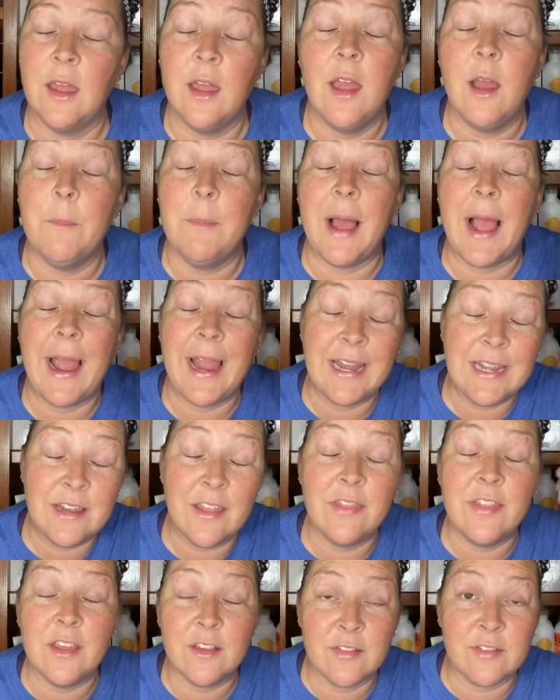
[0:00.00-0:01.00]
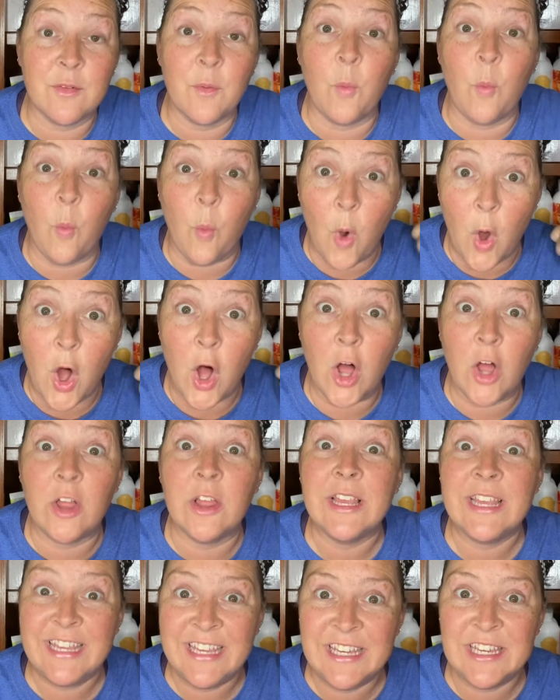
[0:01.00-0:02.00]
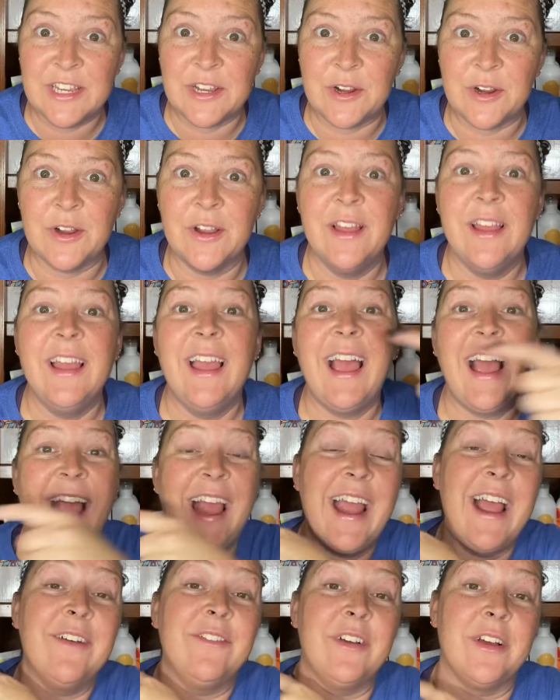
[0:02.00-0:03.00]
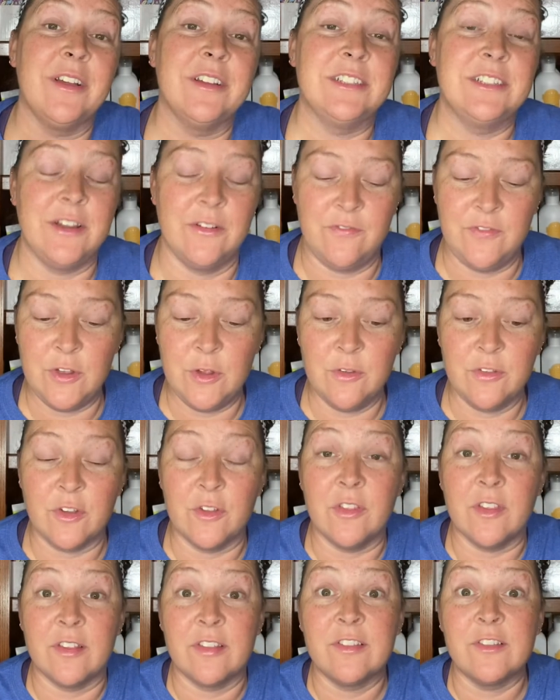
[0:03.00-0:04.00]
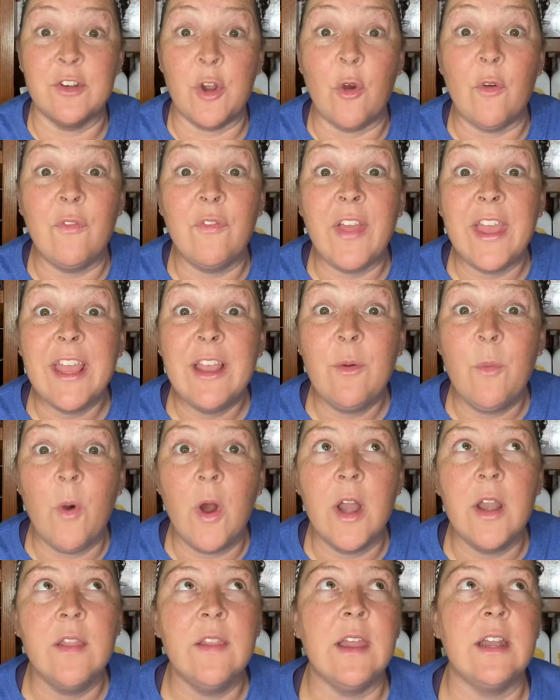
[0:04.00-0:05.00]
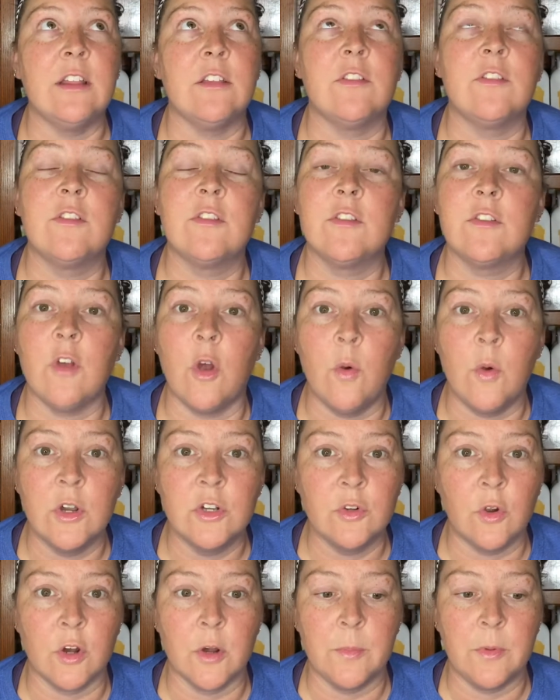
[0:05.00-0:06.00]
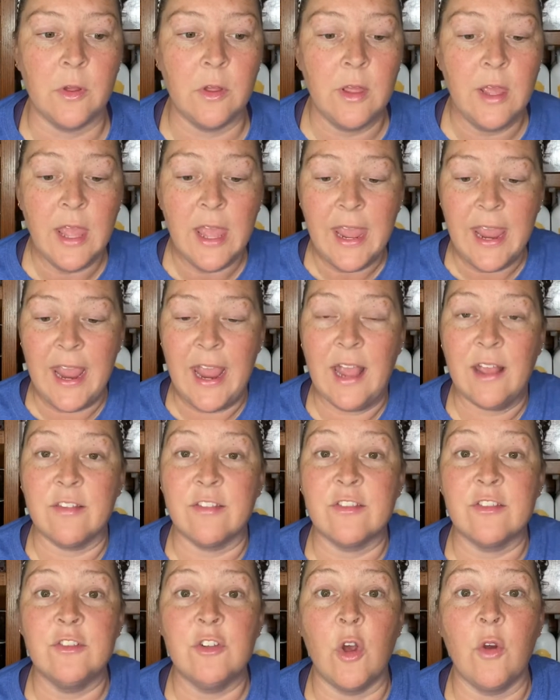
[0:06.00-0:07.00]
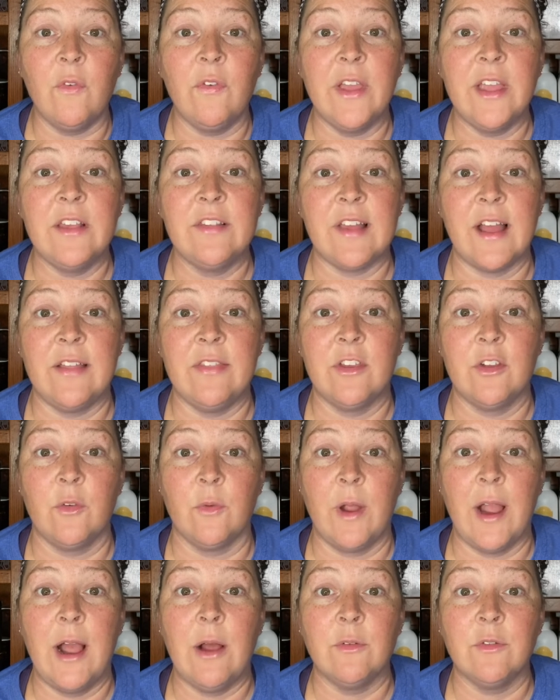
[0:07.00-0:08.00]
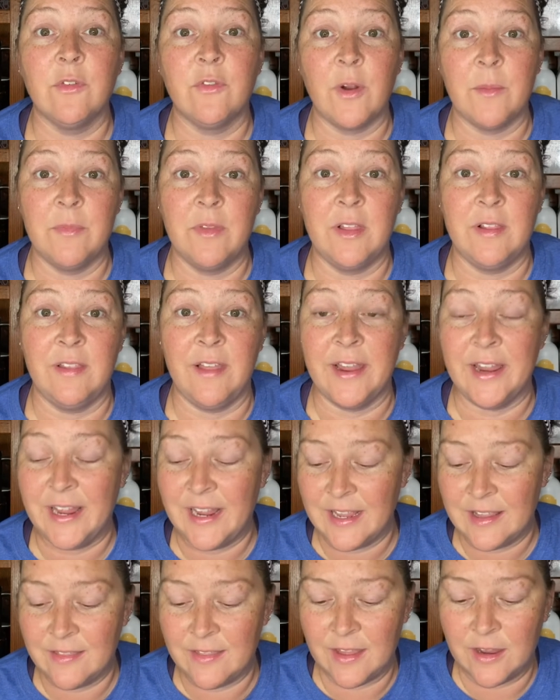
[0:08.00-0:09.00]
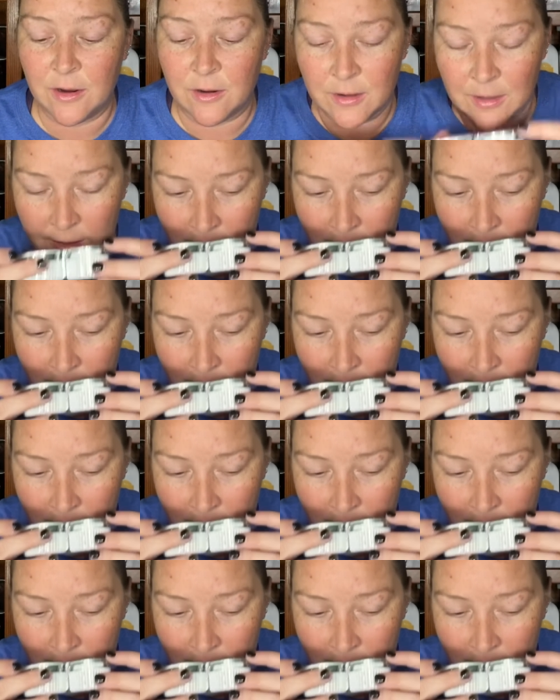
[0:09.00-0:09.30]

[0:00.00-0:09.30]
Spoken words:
Behind this wall here, I have a diffuser, the snowflake one, that is so adorable. It has snowflakes on the ground from the light in there.